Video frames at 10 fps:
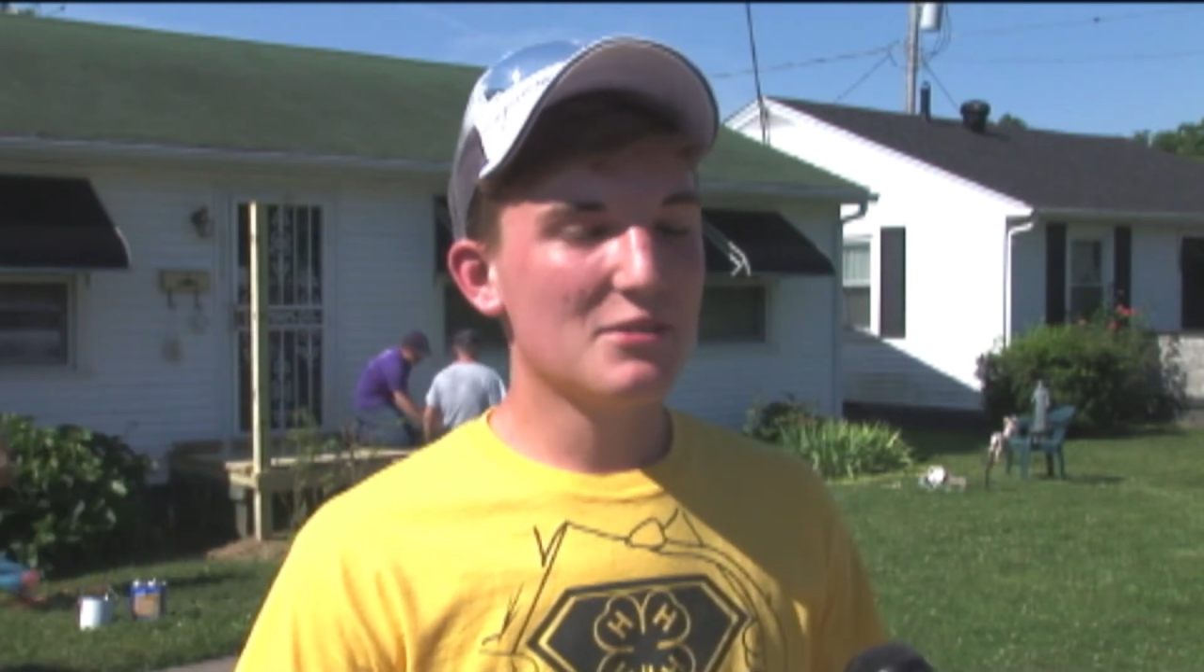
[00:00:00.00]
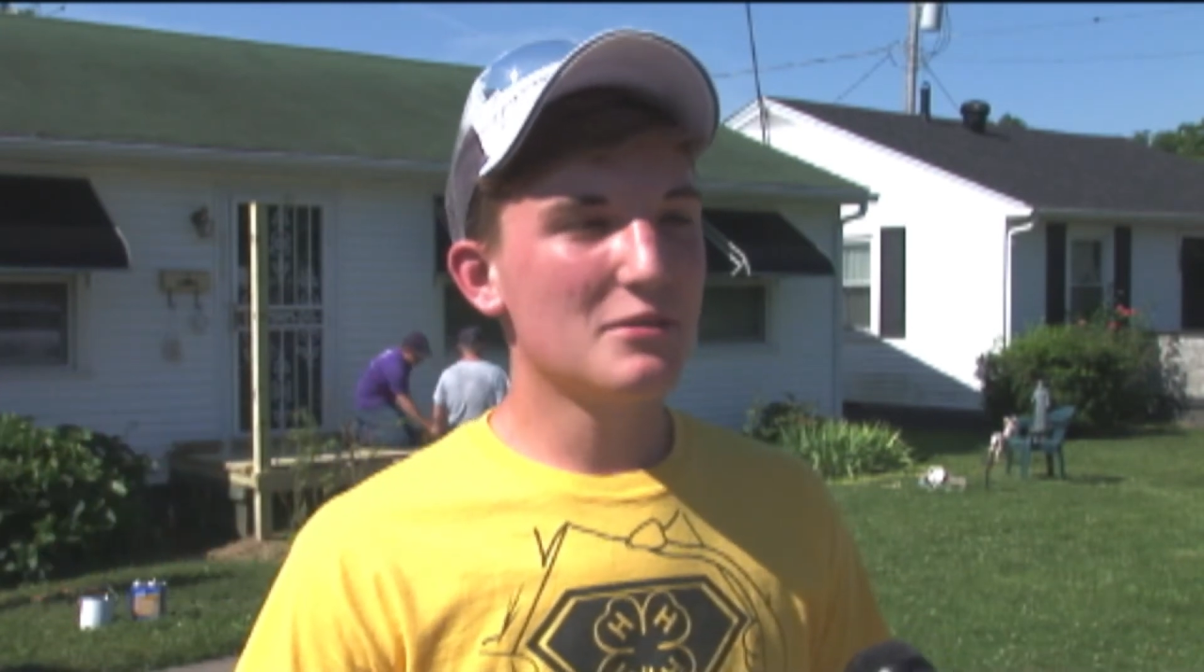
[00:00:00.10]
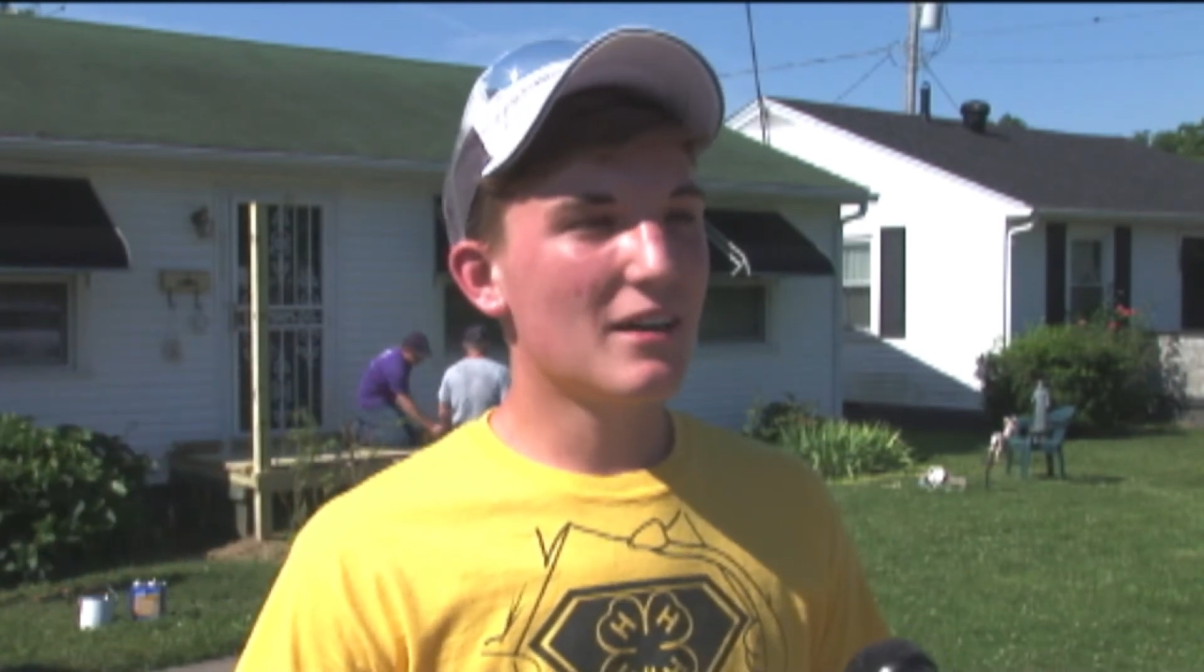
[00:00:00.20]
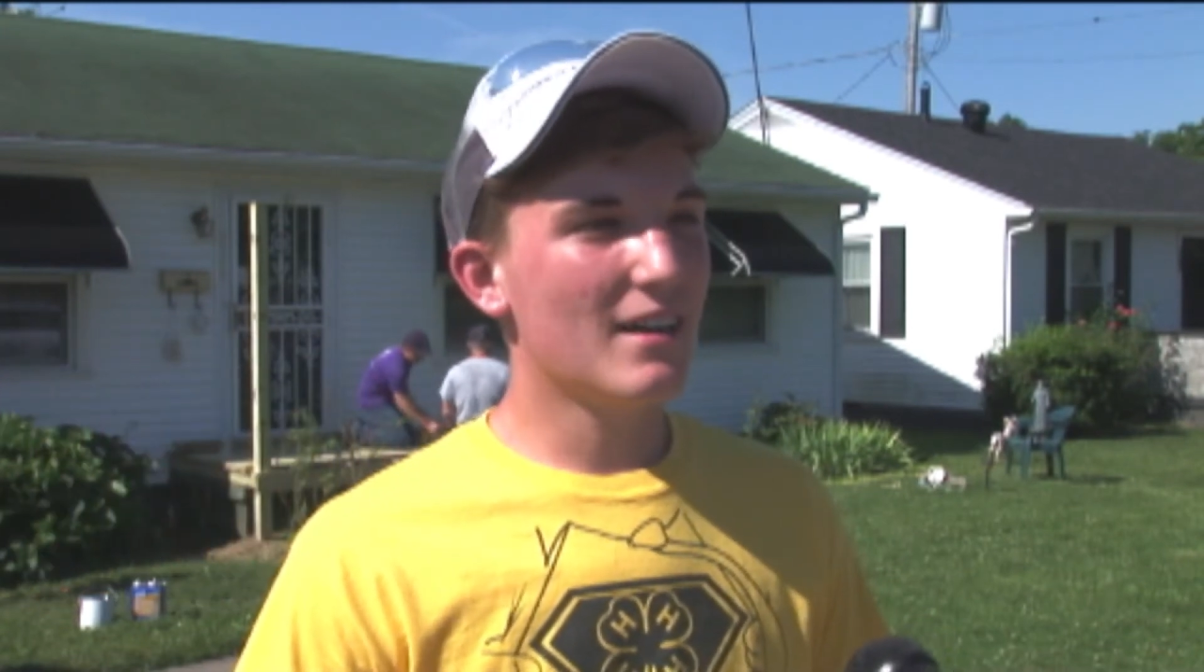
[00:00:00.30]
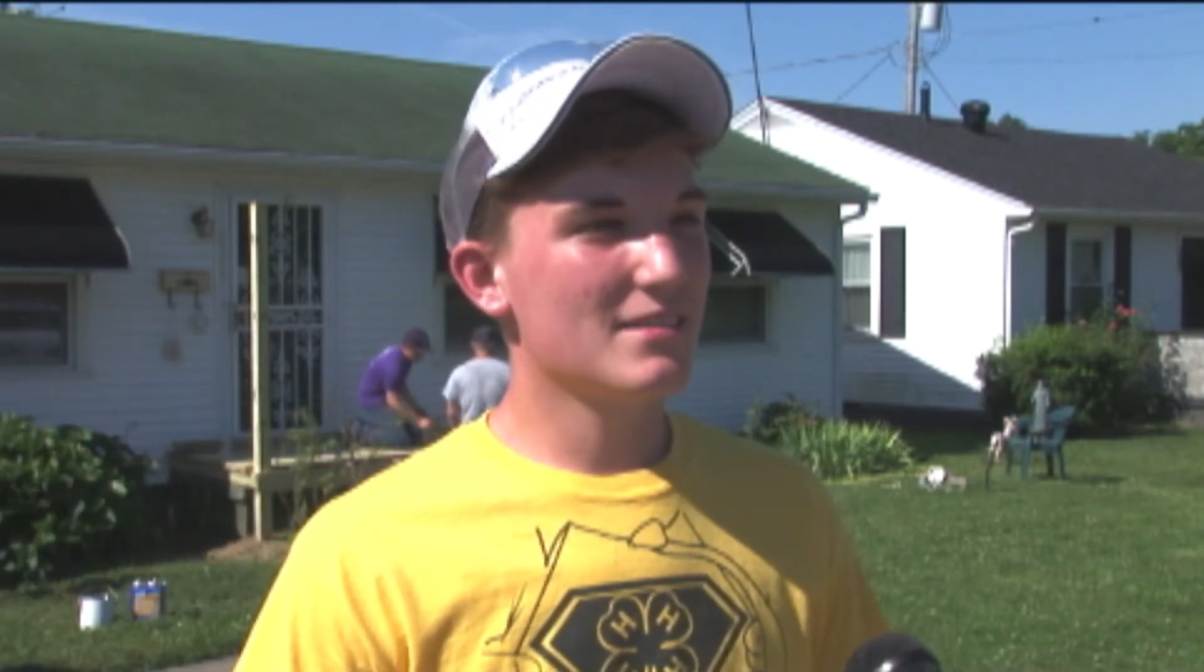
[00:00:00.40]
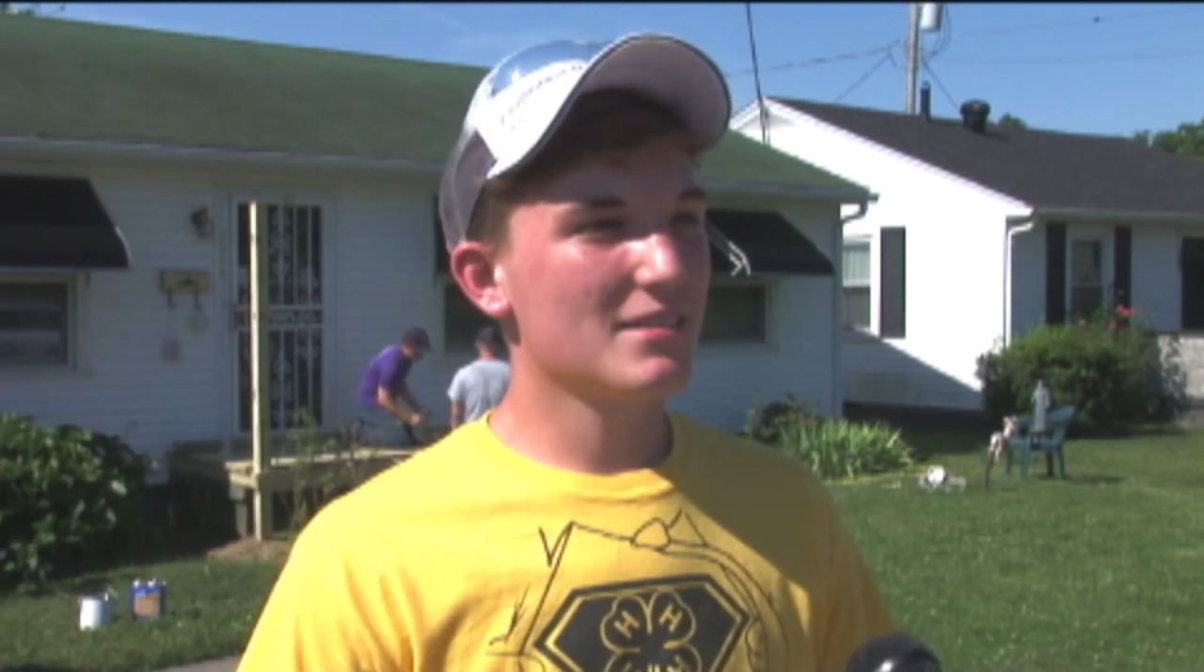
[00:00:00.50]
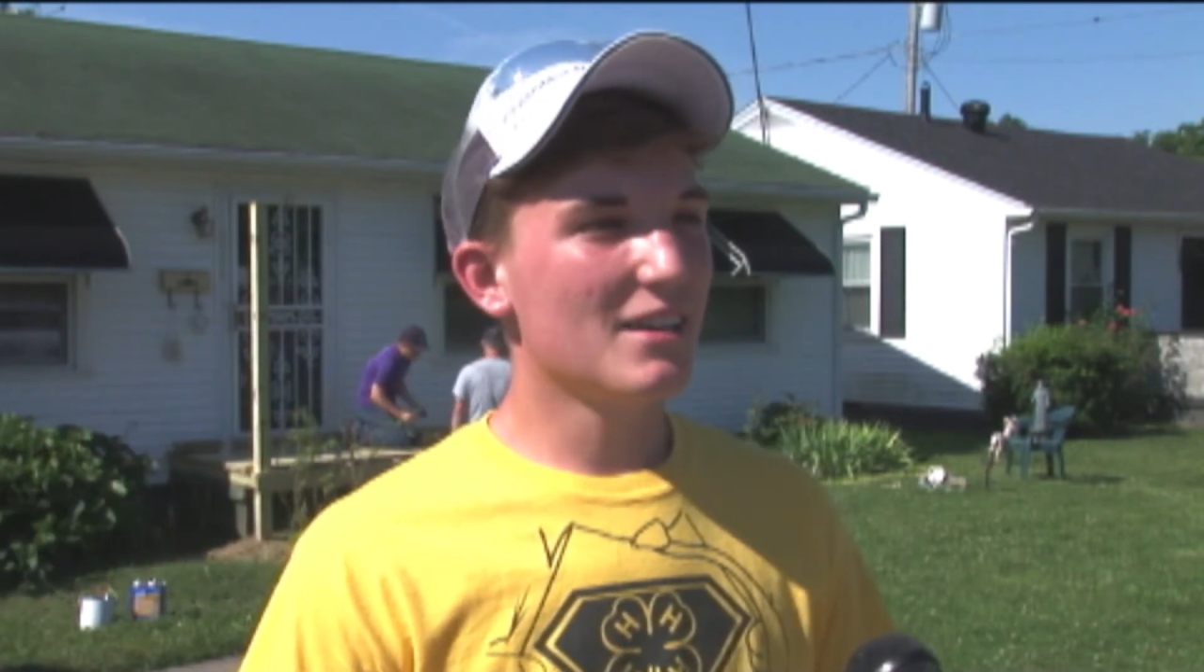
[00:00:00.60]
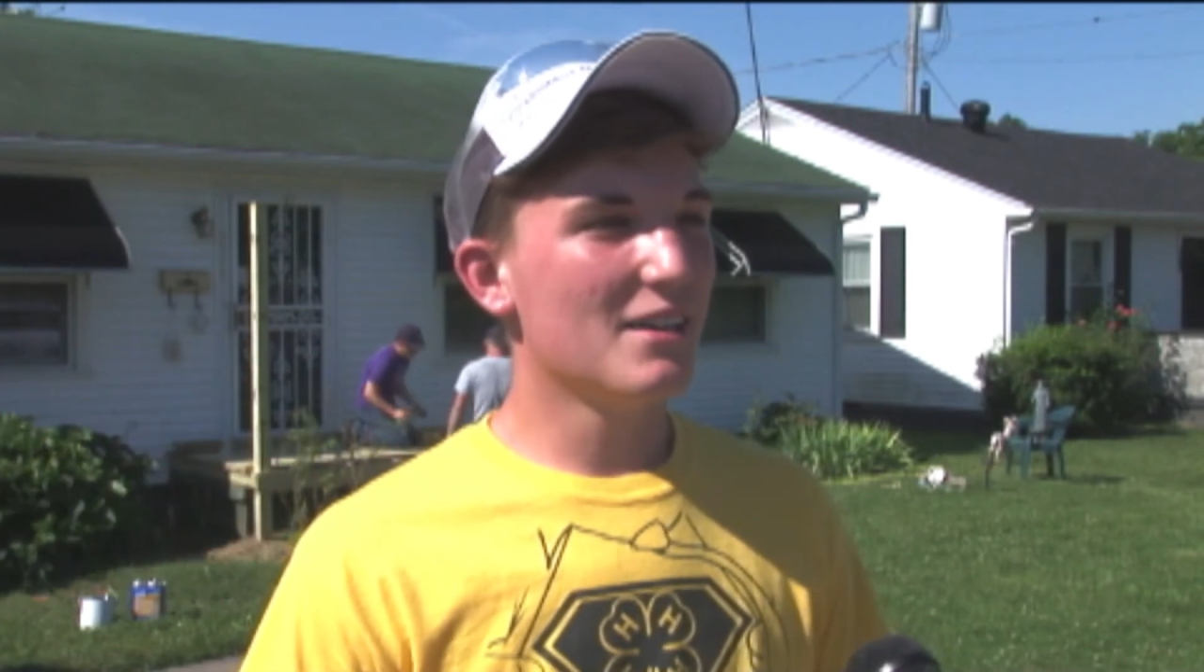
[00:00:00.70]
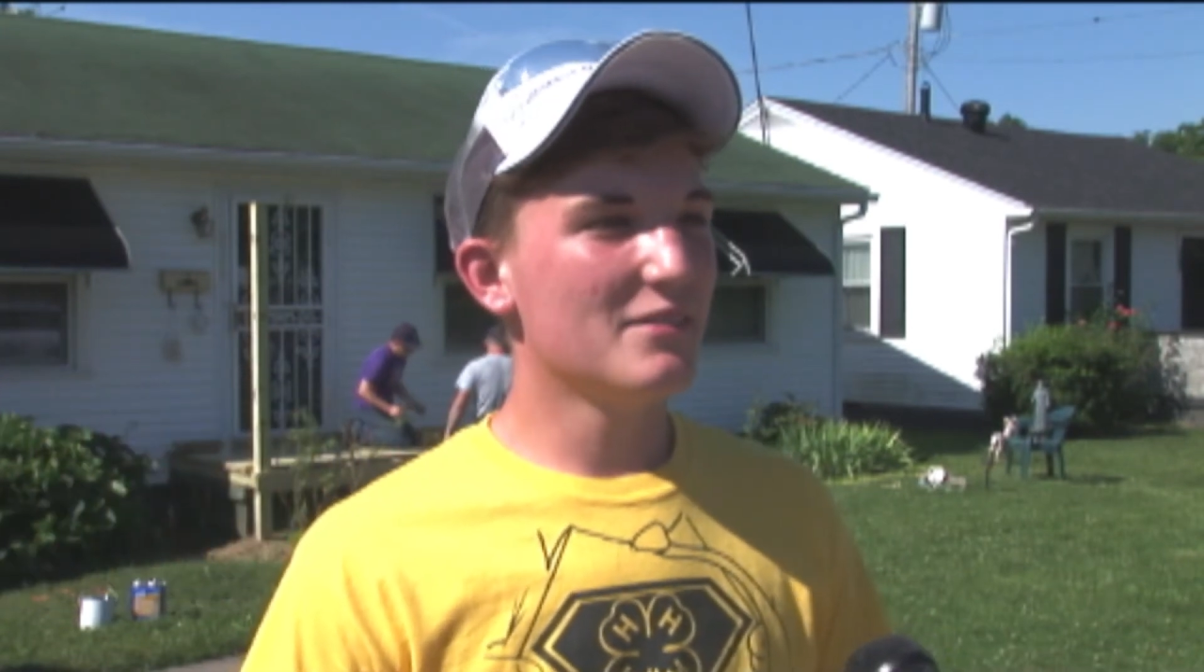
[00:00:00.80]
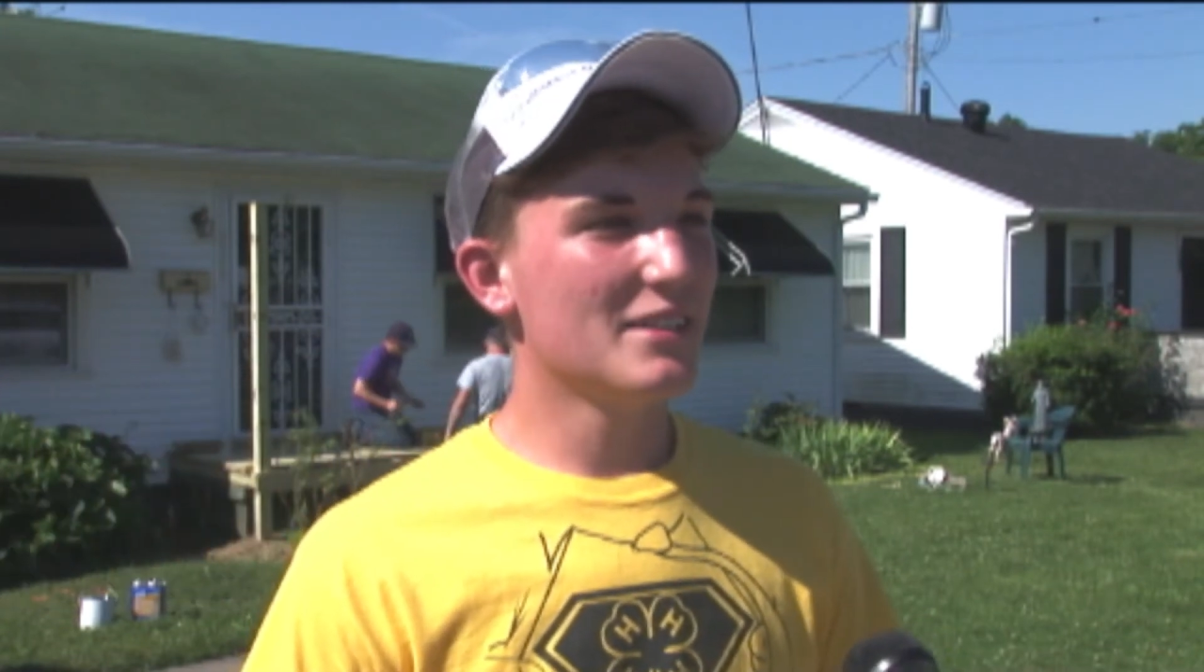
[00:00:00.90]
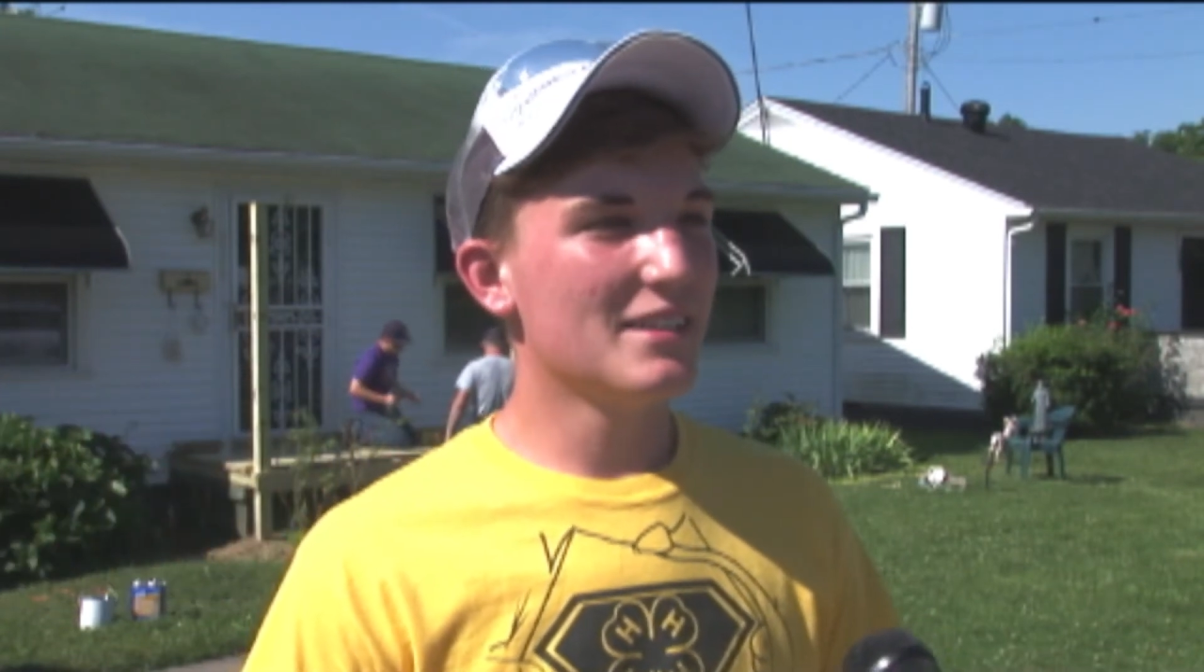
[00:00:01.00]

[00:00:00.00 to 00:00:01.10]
you God's love